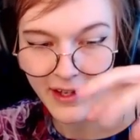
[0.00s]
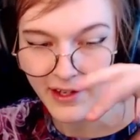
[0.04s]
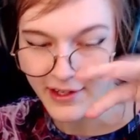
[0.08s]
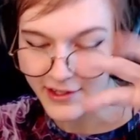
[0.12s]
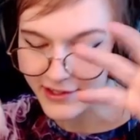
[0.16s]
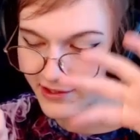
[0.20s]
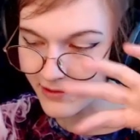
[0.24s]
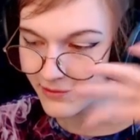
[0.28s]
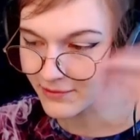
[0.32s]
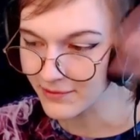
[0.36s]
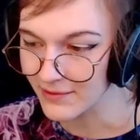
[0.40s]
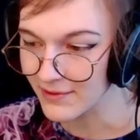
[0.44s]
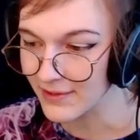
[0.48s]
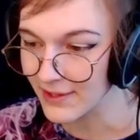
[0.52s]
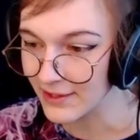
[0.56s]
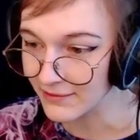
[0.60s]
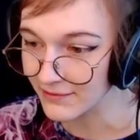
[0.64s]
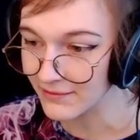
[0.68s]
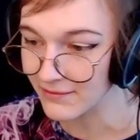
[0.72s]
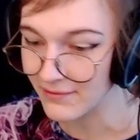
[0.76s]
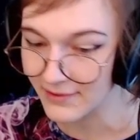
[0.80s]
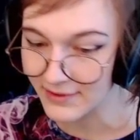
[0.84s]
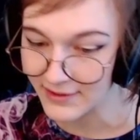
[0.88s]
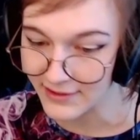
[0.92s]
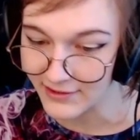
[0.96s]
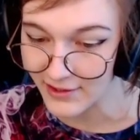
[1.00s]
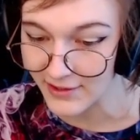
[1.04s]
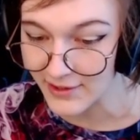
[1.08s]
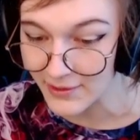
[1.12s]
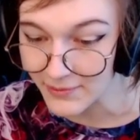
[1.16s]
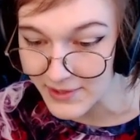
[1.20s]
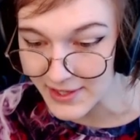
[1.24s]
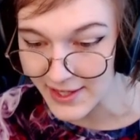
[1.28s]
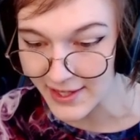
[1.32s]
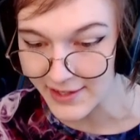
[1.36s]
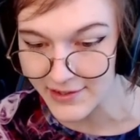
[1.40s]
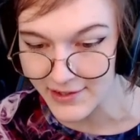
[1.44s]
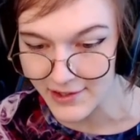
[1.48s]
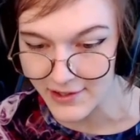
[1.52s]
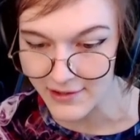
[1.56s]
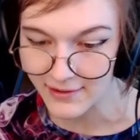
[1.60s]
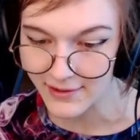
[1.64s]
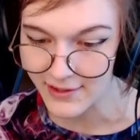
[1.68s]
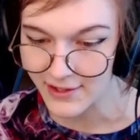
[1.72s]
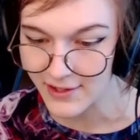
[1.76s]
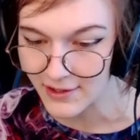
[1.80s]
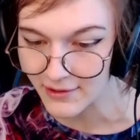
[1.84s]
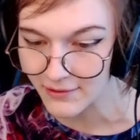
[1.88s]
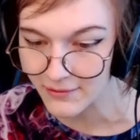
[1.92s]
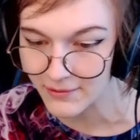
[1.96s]
so that we then know,
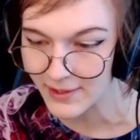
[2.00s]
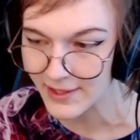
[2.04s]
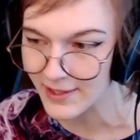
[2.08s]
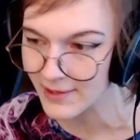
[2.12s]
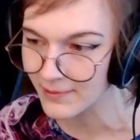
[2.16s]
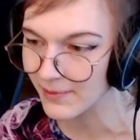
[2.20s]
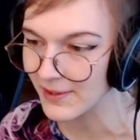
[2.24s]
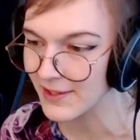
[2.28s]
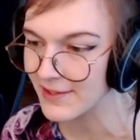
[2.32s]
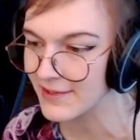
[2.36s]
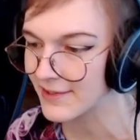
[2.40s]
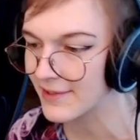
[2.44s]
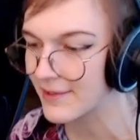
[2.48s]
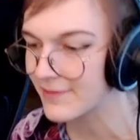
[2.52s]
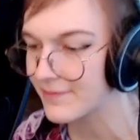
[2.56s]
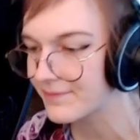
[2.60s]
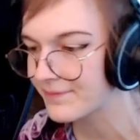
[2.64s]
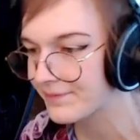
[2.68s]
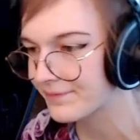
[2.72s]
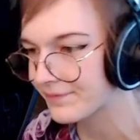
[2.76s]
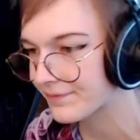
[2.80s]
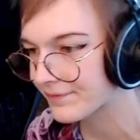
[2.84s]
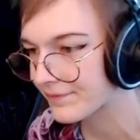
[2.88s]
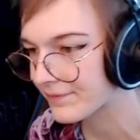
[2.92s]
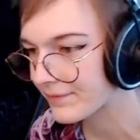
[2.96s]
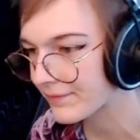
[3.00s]
you know, where to place them.